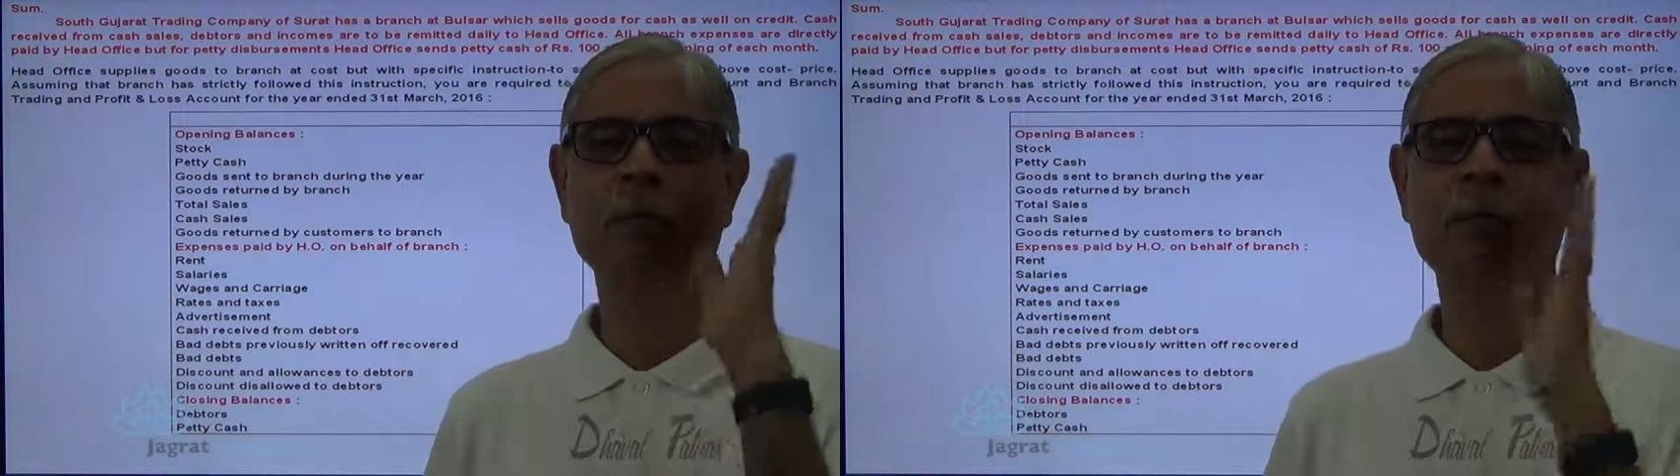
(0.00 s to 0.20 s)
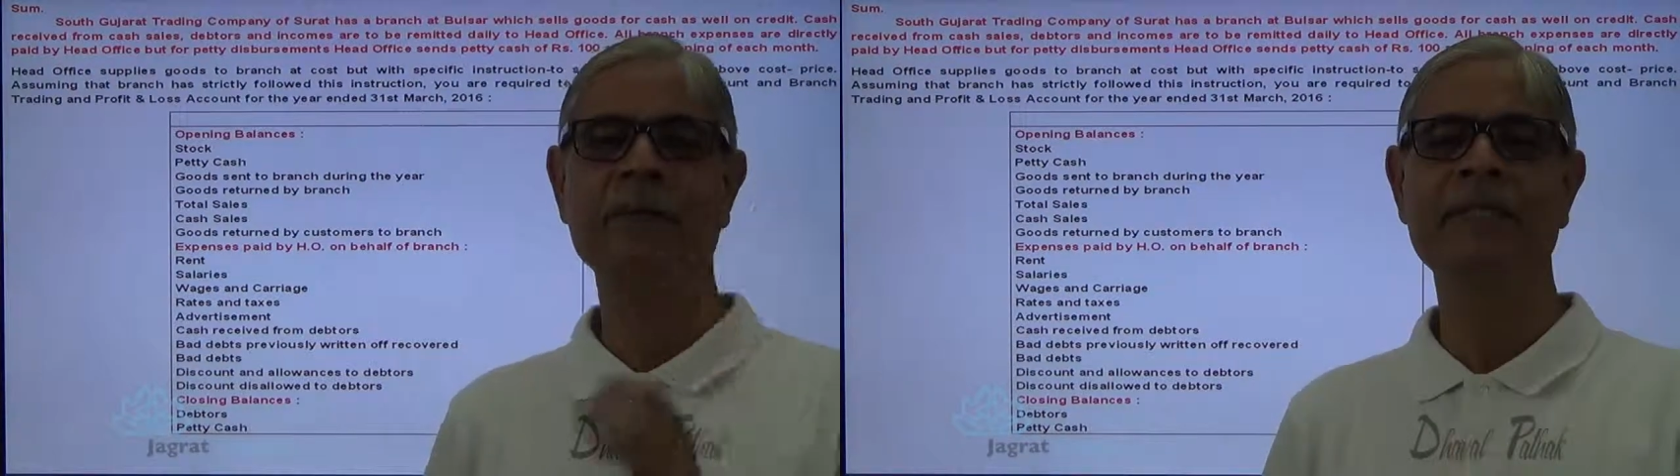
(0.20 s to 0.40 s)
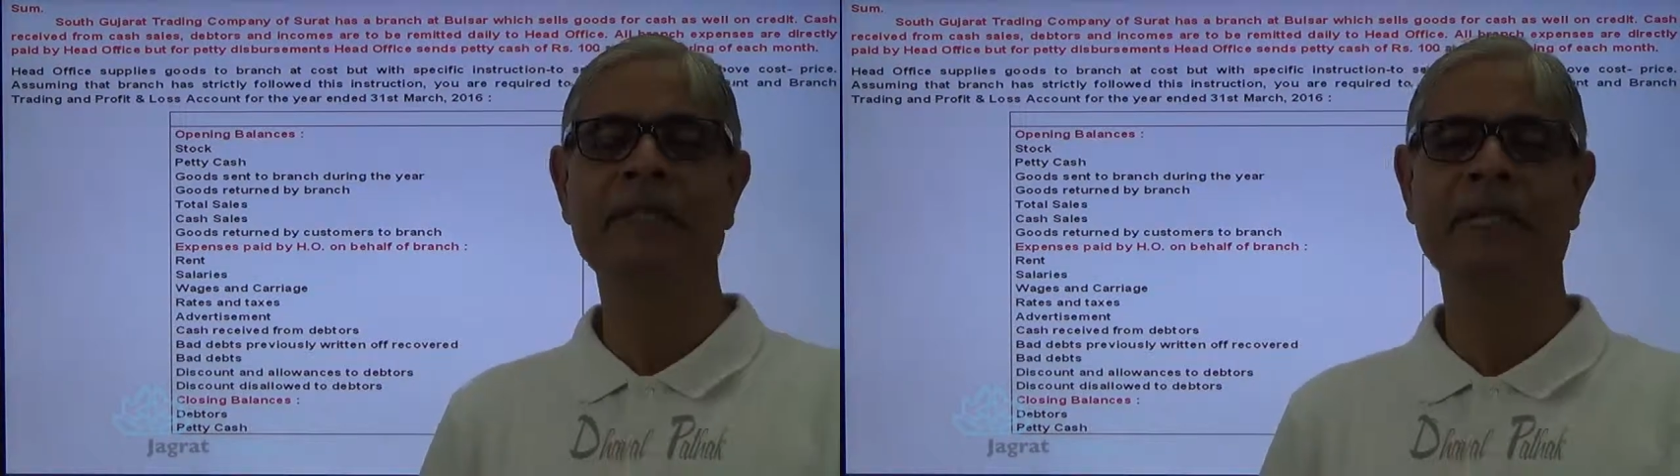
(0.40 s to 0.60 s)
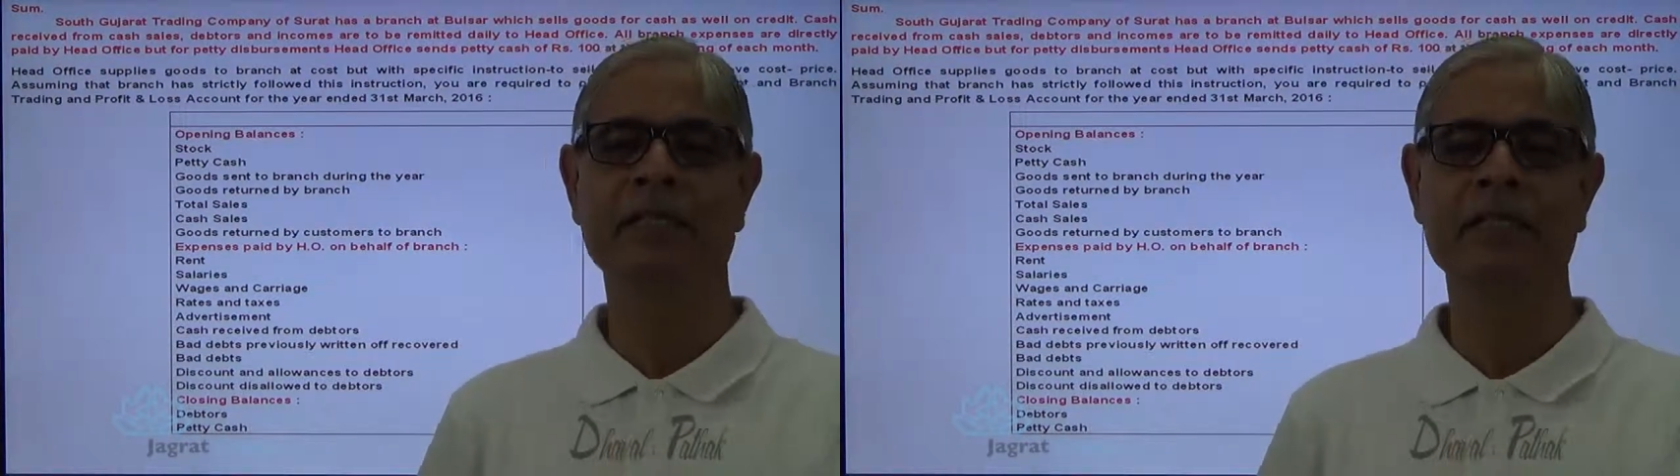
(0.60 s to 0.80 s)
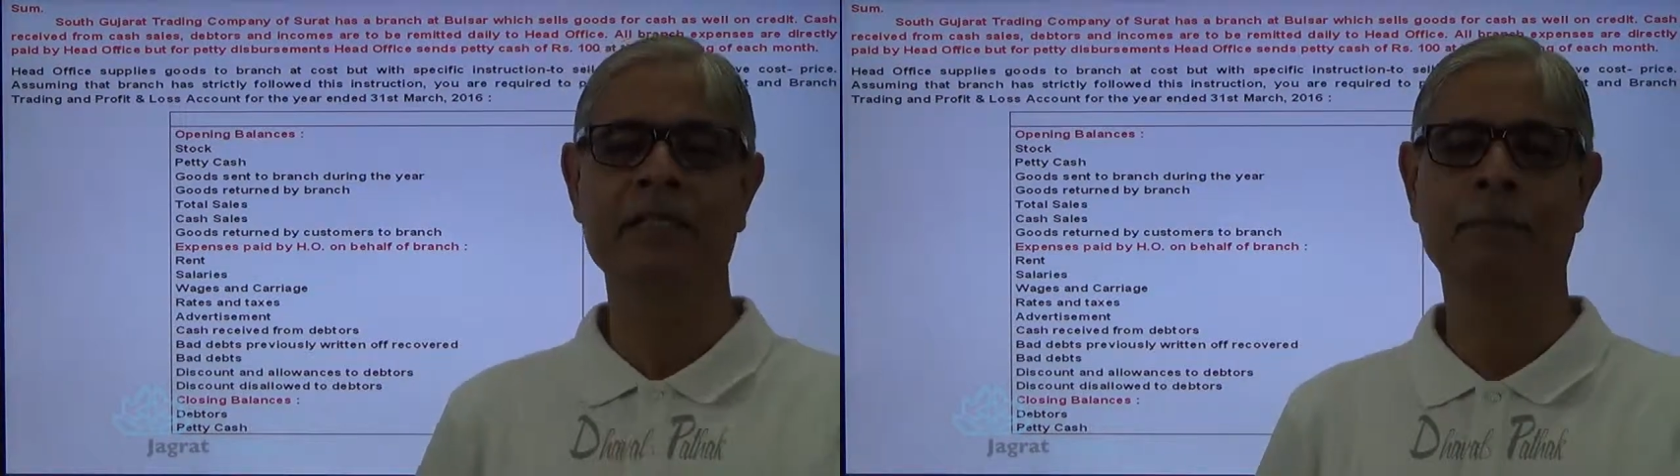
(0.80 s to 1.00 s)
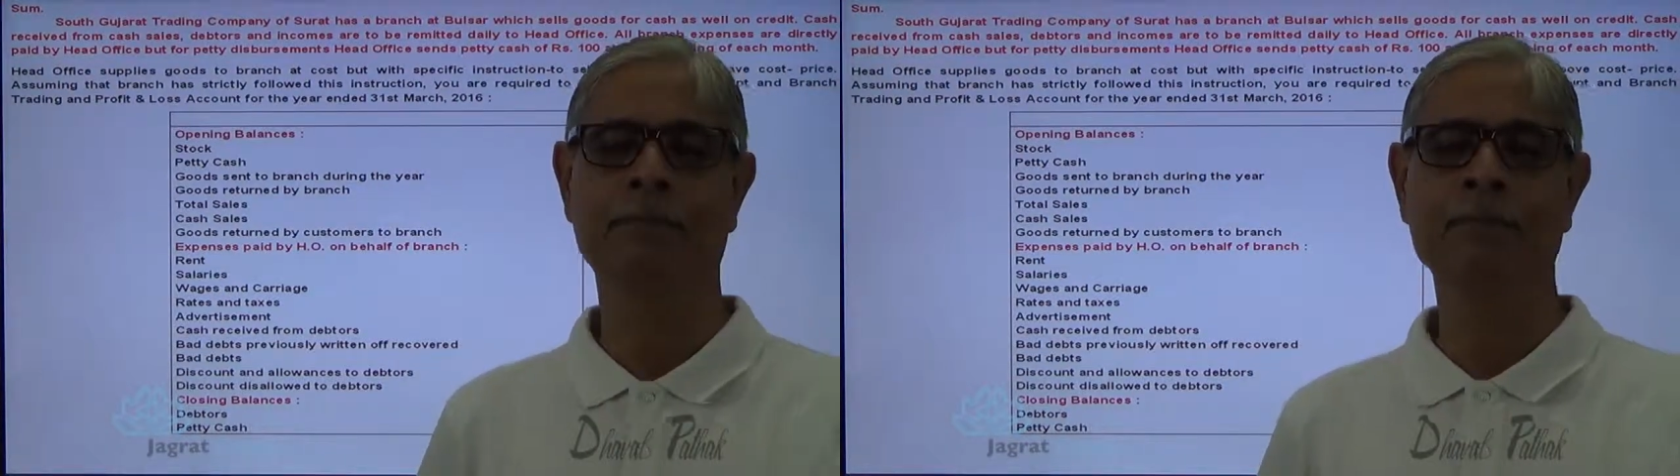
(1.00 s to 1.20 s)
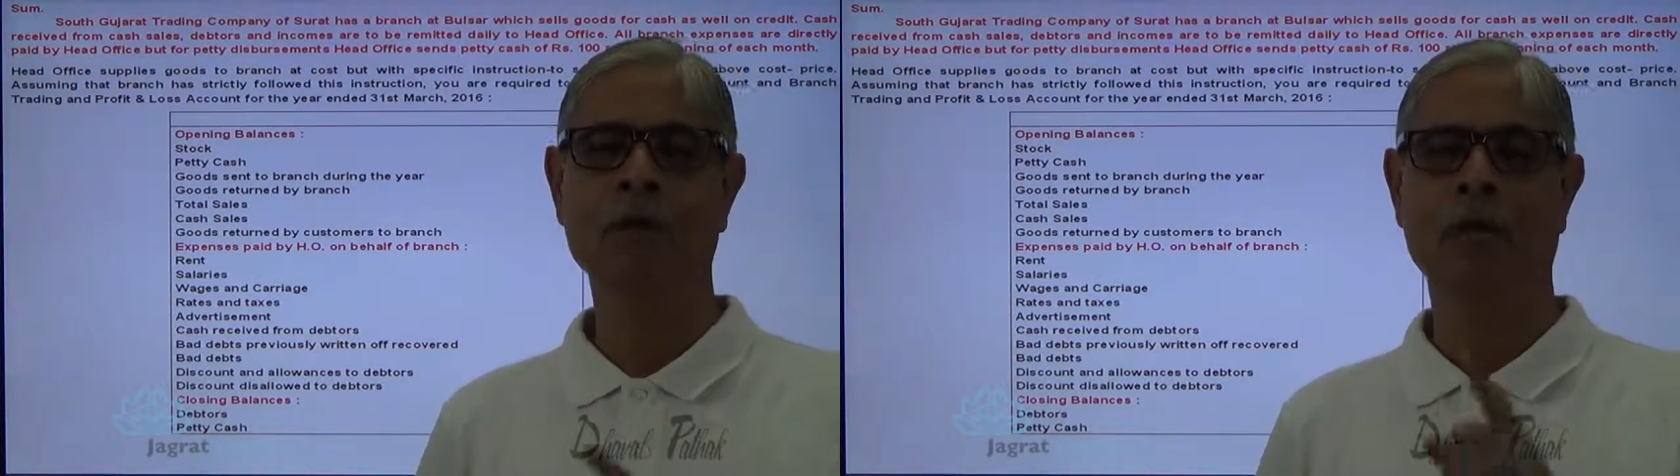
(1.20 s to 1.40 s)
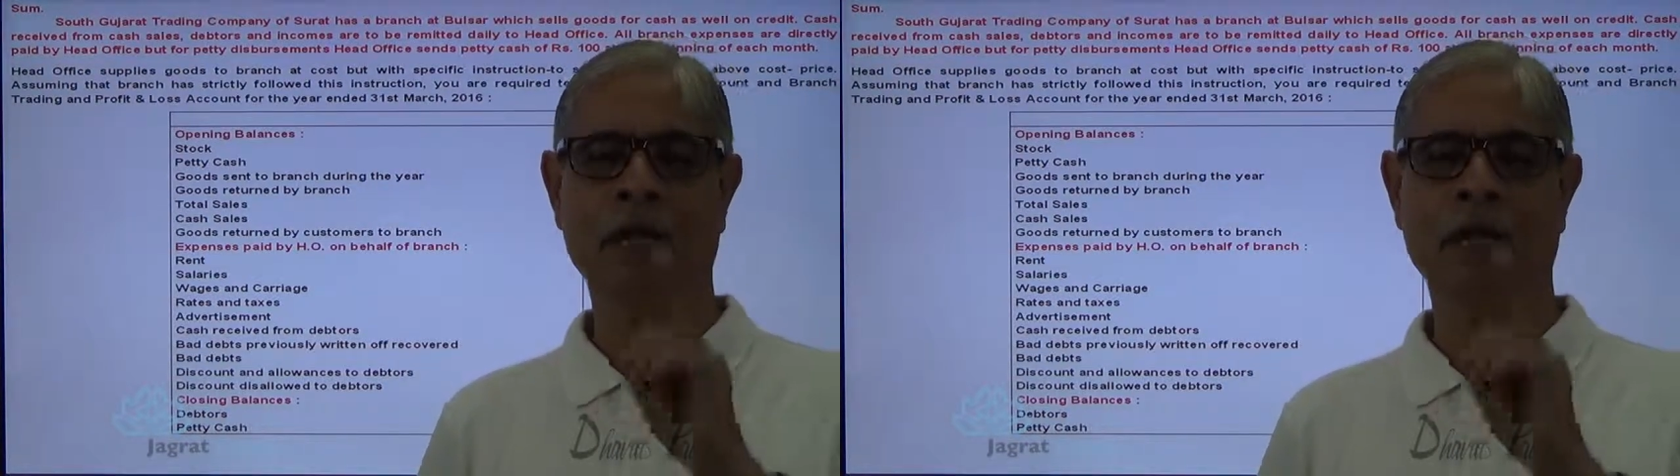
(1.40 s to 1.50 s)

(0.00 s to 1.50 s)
should be missing in the sum.